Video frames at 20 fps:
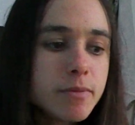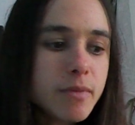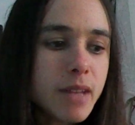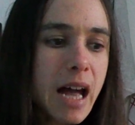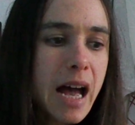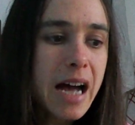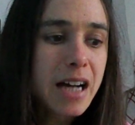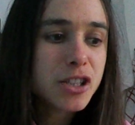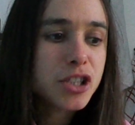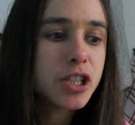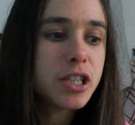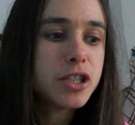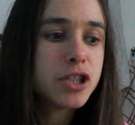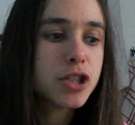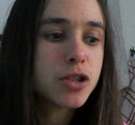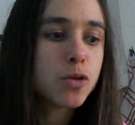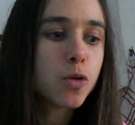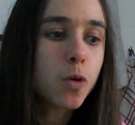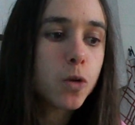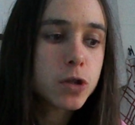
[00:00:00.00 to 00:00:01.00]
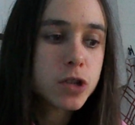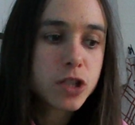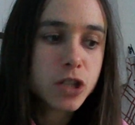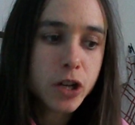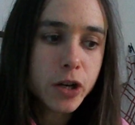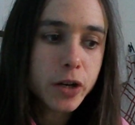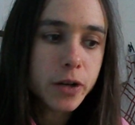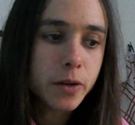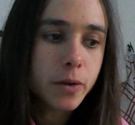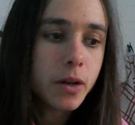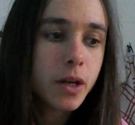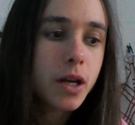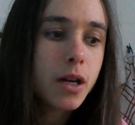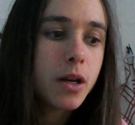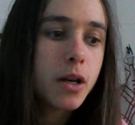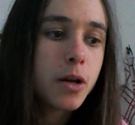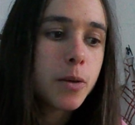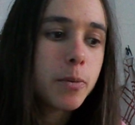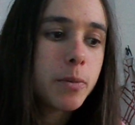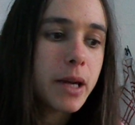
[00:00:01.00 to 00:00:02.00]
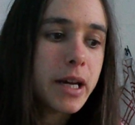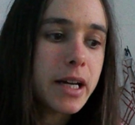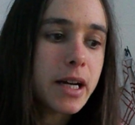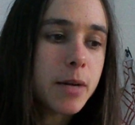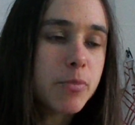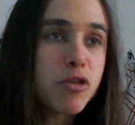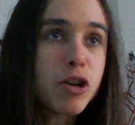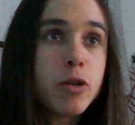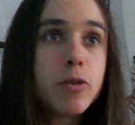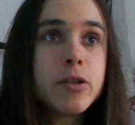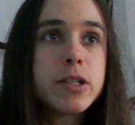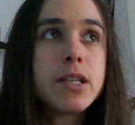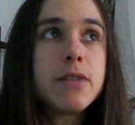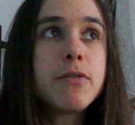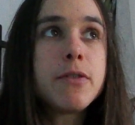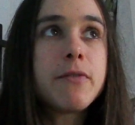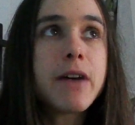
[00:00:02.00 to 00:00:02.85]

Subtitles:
actually should also be a priority for